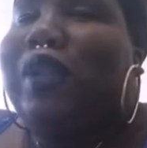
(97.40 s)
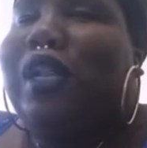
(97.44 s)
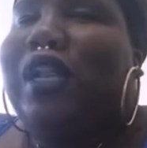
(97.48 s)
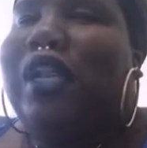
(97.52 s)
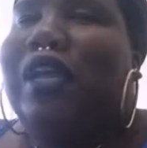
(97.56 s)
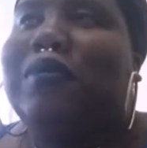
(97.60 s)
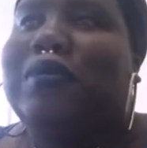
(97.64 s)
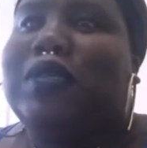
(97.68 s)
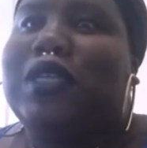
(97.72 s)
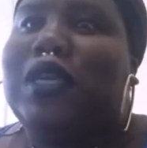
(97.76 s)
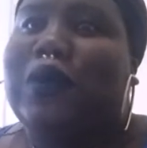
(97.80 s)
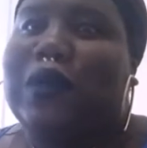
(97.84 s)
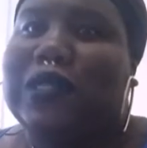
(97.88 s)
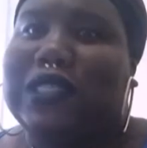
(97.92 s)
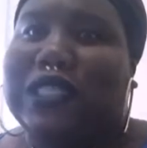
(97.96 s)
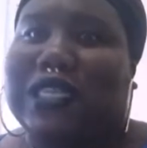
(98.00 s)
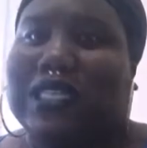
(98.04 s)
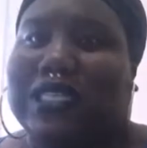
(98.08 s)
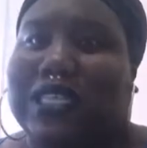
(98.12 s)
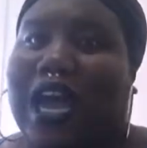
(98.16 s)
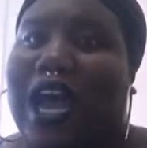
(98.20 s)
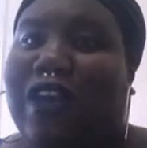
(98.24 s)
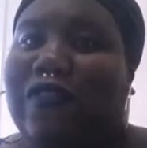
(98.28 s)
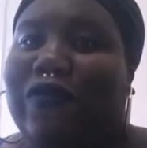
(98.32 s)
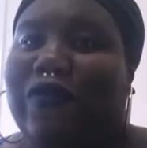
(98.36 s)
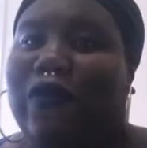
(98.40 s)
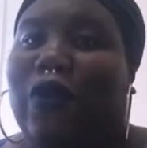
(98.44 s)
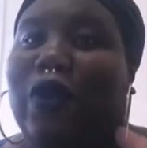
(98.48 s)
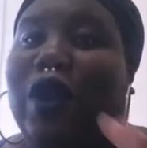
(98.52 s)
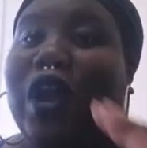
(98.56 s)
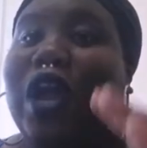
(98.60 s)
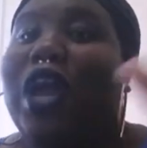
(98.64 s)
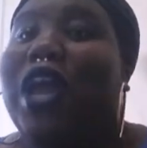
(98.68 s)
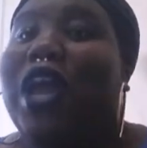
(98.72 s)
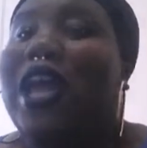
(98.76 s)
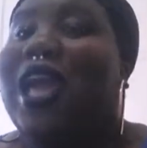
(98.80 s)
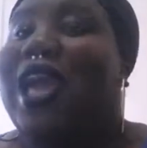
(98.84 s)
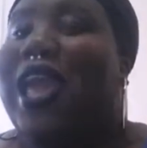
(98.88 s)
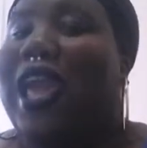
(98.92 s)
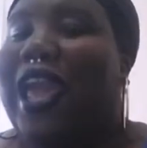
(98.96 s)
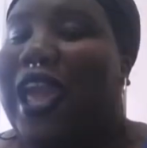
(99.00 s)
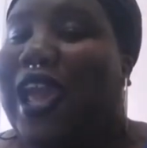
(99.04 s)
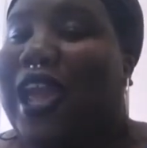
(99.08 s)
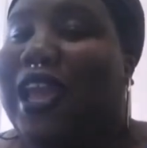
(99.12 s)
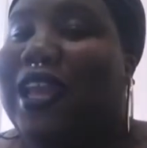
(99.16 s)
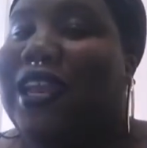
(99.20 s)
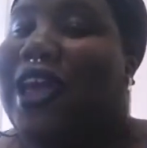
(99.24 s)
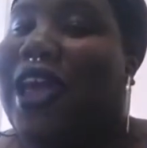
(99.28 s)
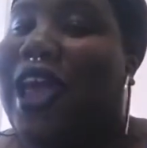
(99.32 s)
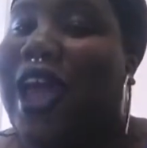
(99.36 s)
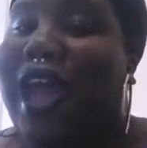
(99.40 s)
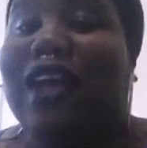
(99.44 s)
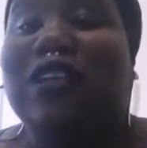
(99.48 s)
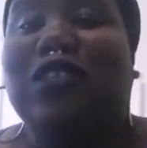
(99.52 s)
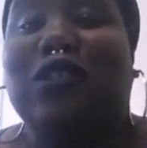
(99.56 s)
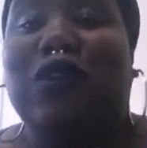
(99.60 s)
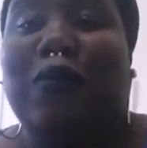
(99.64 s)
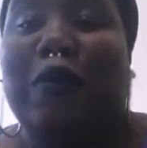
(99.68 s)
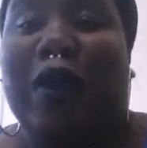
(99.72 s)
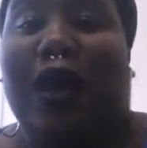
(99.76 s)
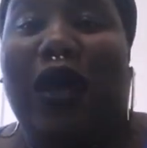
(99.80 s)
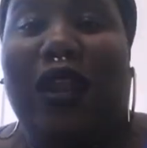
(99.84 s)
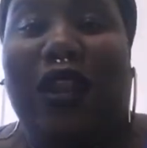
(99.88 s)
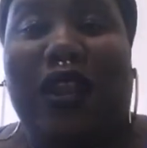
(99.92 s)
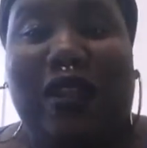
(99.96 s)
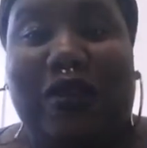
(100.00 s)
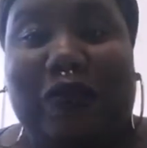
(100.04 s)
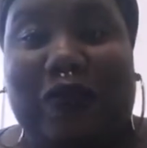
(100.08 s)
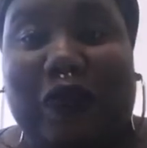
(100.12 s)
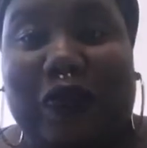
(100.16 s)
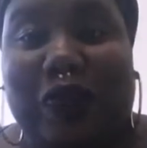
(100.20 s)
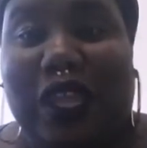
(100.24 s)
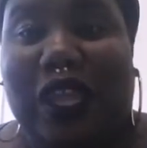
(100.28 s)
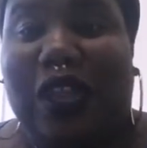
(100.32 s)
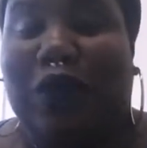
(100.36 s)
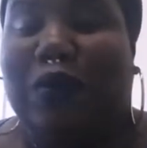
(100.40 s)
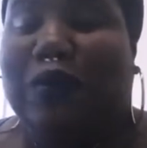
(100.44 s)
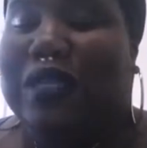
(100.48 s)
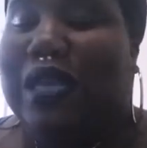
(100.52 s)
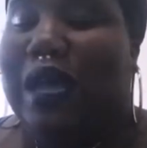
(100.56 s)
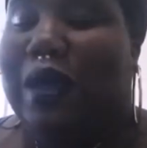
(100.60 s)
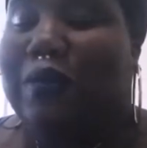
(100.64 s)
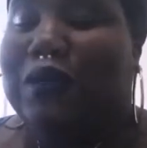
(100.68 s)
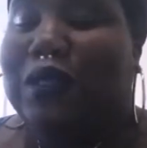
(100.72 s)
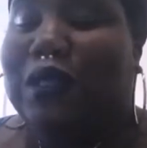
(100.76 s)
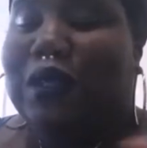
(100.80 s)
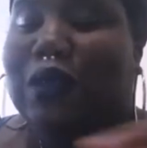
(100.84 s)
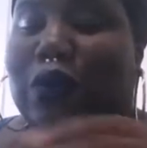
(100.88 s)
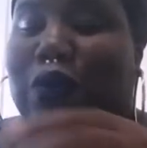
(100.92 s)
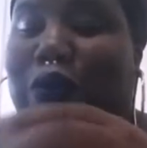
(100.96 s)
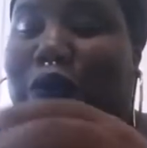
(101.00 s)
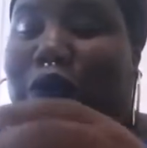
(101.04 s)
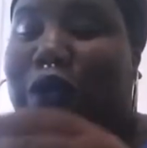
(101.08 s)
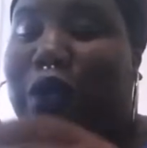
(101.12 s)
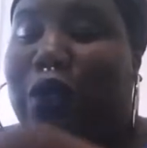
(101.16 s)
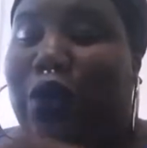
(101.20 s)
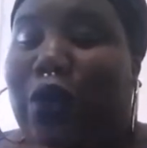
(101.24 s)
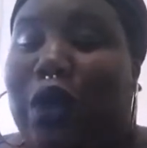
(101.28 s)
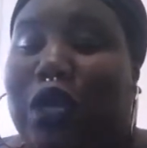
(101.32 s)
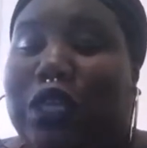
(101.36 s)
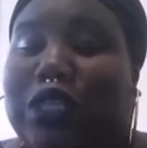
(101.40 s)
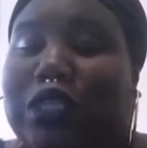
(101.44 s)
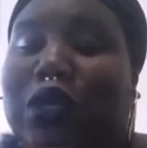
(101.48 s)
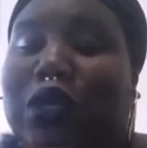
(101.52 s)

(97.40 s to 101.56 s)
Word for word: lipstick was to die for. And I asked her about it and it was absolute New York.